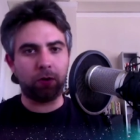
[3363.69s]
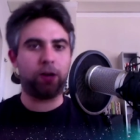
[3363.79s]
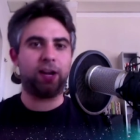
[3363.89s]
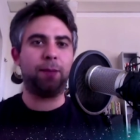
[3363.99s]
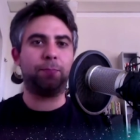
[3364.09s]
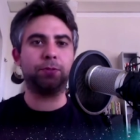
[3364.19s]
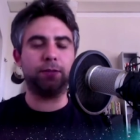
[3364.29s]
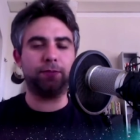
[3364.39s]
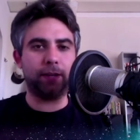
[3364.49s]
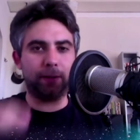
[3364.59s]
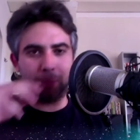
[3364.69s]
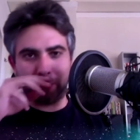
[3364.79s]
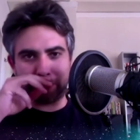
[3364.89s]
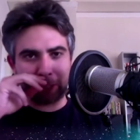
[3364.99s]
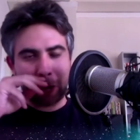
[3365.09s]
or an Apple TV,
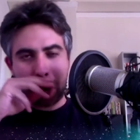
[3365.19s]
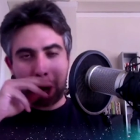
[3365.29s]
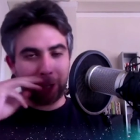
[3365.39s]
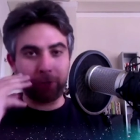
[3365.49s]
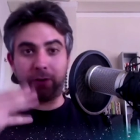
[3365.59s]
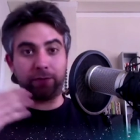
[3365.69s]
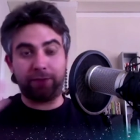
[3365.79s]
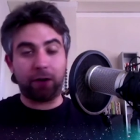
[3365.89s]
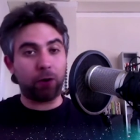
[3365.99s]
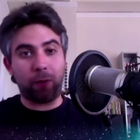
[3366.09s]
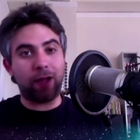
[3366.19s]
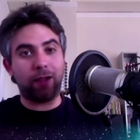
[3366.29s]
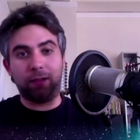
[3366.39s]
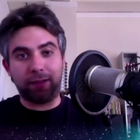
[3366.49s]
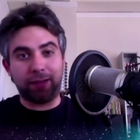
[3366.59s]
which are doing very
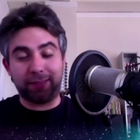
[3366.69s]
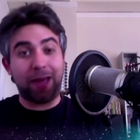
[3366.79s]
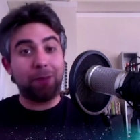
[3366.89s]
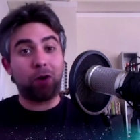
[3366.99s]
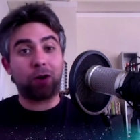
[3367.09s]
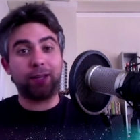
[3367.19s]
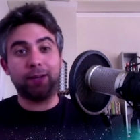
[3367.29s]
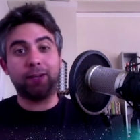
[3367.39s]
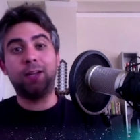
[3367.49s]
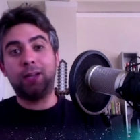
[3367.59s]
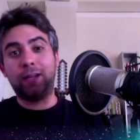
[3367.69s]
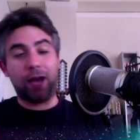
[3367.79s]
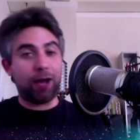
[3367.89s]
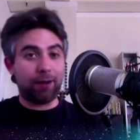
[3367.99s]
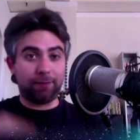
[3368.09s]
well in that market,
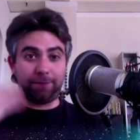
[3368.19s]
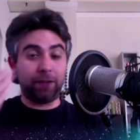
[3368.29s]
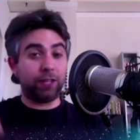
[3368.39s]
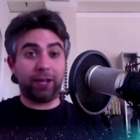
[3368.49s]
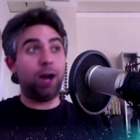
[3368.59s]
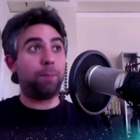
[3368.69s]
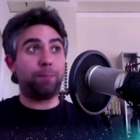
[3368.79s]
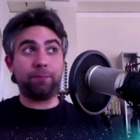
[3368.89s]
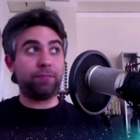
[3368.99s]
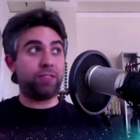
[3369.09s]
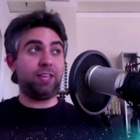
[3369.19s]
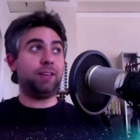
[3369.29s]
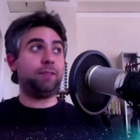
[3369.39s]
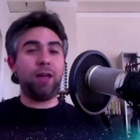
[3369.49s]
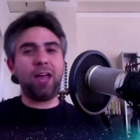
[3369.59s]
uh, filling up
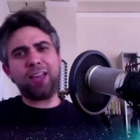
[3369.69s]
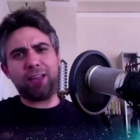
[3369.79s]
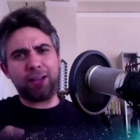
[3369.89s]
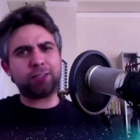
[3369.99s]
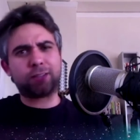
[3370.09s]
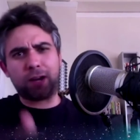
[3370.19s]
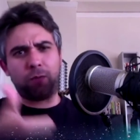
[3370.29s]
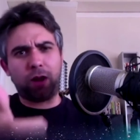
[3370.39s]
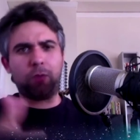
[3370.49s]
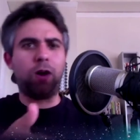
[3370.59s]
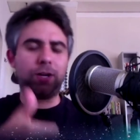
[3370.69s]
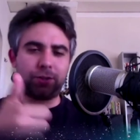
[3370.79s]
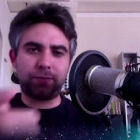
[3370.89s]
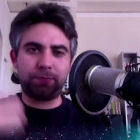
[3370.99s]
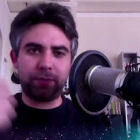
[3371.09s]
the hey, I just kind of want to
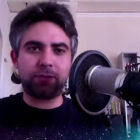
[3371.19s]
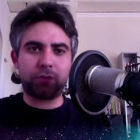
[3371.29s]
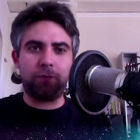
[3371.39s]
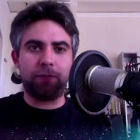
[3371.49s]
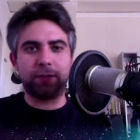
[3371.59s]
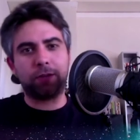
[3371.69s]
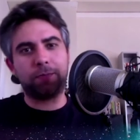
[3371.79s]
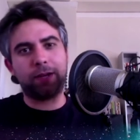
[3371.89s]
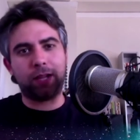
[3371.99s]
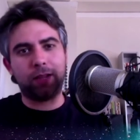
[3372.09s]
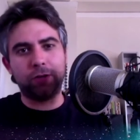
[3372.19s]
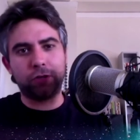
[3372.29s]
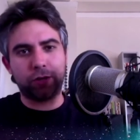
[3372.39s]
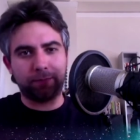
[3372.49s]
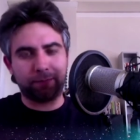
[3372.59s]
watch this service on my
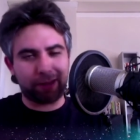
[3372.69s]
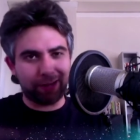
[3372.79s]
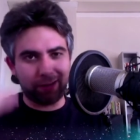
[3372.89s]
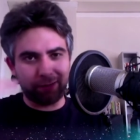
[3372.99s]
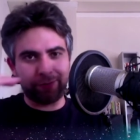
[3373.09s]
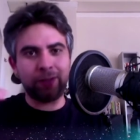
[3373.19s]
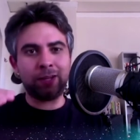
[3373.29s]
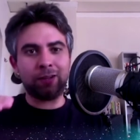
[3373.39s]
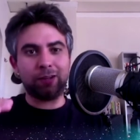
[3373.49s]
television kind of